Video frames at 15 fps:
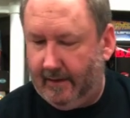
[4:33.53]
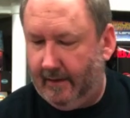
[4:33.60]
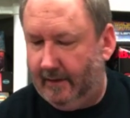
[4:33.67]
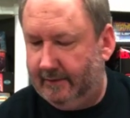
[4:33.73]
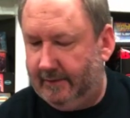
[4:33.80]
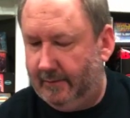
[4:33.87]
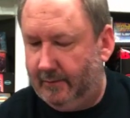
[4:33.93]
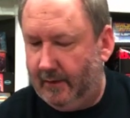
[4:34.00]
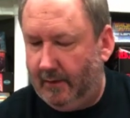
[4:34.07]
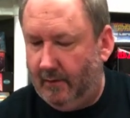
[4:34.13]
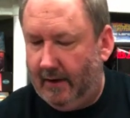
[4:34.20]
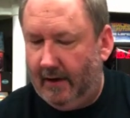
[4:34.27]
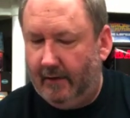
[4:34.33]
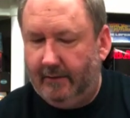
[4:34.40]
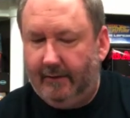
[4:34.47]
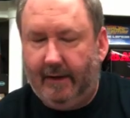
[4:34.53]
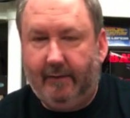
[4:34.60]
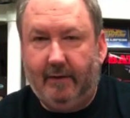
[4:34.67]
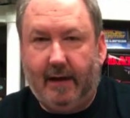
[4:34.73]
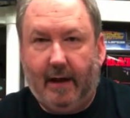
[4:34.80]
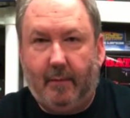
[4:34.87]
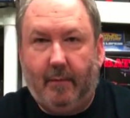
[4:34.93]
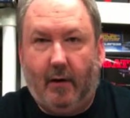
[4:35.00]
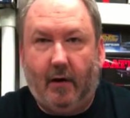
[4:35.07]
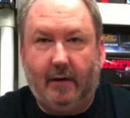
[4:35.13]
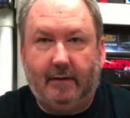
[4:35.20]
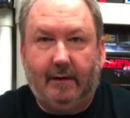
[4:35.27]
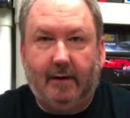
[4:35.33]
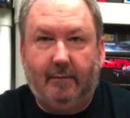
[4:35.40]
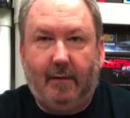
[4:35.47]
Goes in pretty well. You've even got a
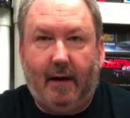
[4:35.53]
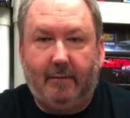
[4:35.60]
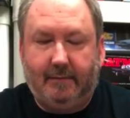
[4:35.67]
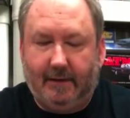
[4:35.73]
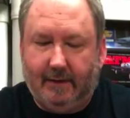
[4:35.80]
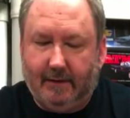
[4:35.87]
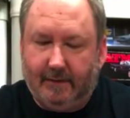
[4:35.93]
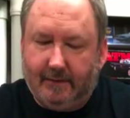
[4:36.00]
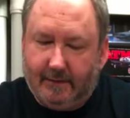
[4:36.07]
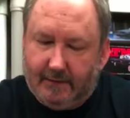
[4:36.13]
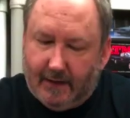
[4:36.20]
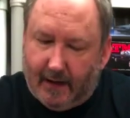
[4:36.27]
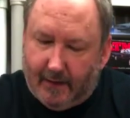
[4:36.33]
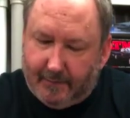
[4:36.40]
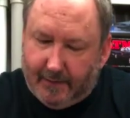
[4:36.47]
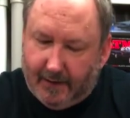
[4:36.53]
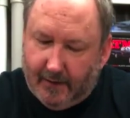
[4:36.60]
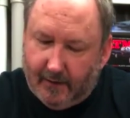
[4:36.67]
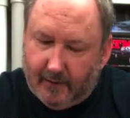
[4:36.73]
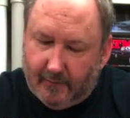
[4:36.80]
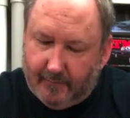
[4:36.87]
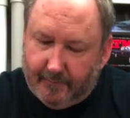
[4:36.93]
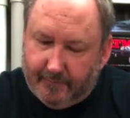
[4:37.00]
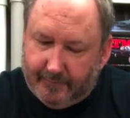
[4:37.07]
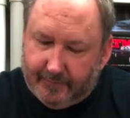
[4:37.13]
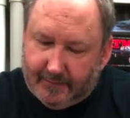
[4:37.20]
part that pops in at the top here